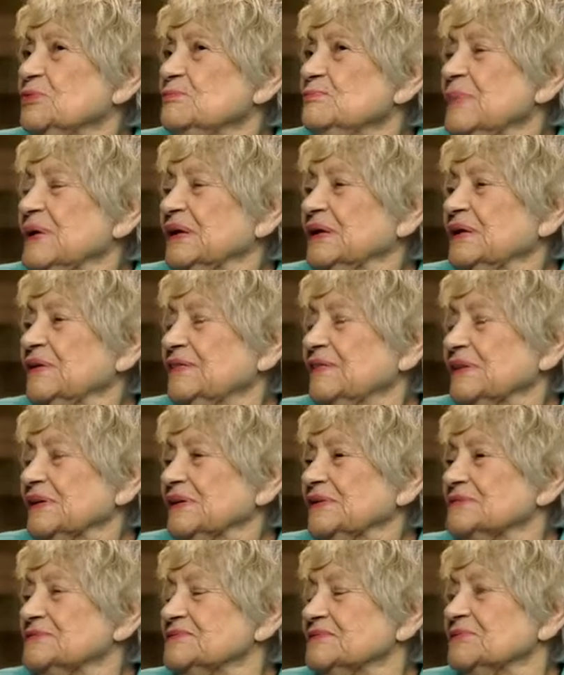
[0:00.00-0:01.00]
many
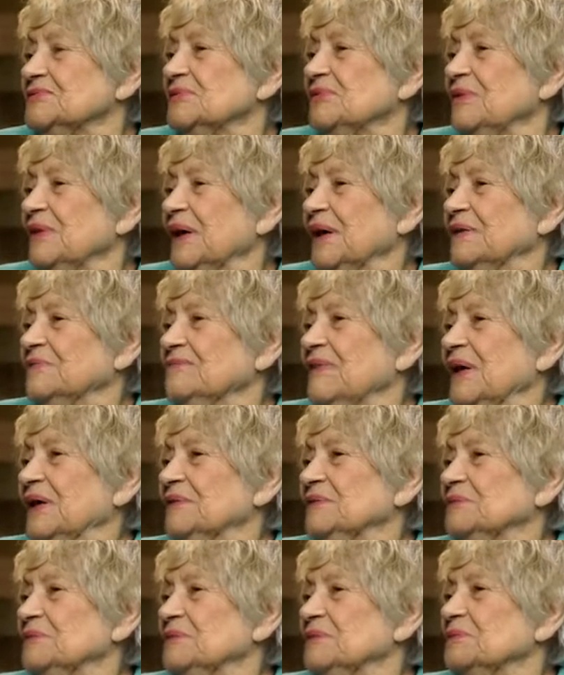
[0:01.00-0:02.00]
things in your life.
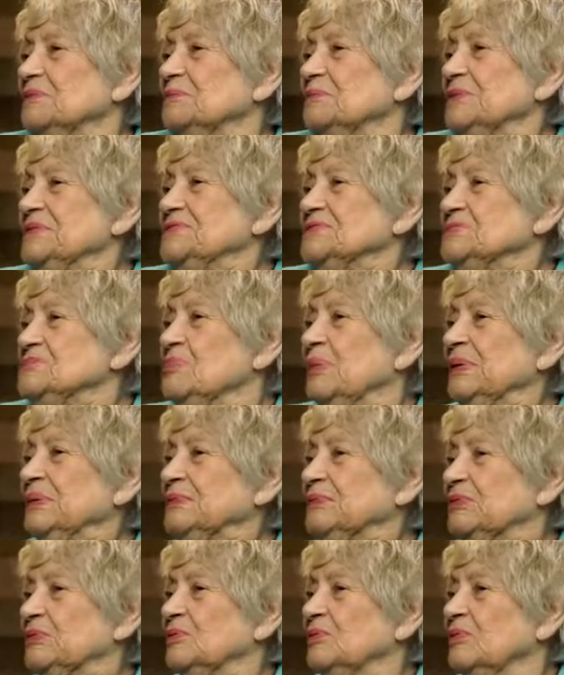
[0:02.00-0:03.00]
I don't know which
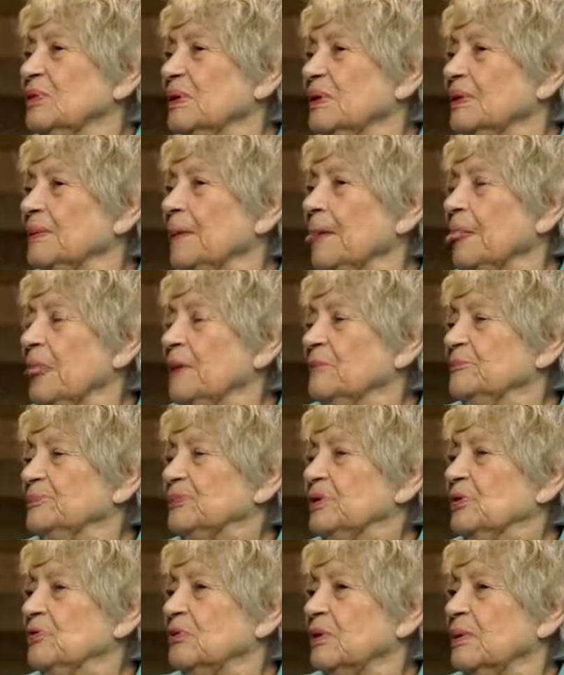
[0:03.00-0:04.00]
one to
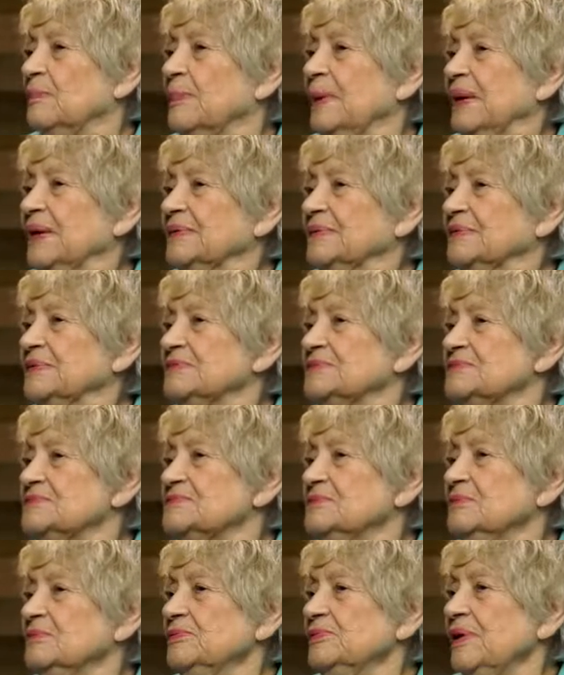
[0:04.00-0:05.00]
talk about. This
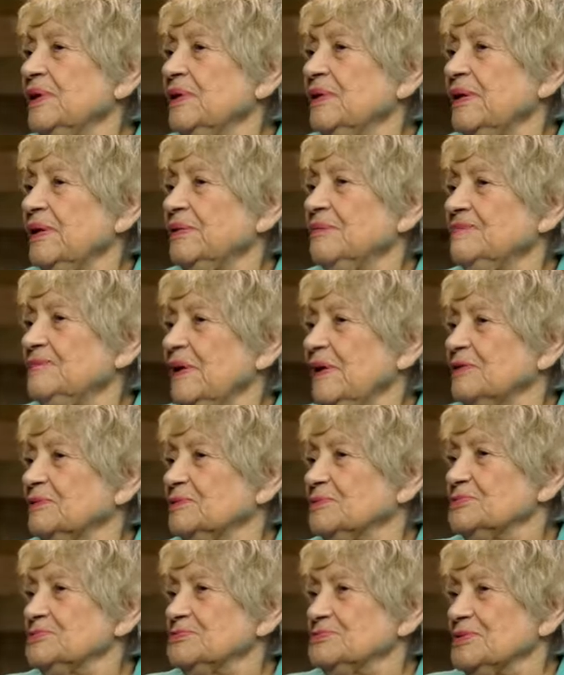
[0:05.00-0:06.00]
is only a
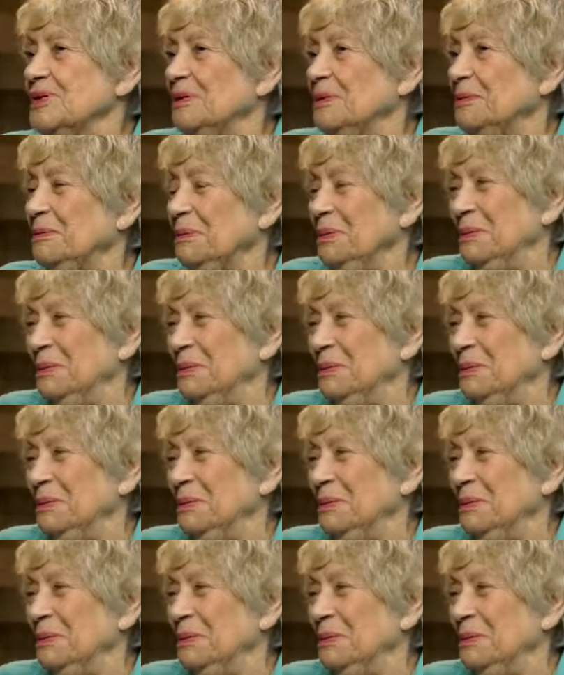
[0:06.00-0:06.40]
half-hour show.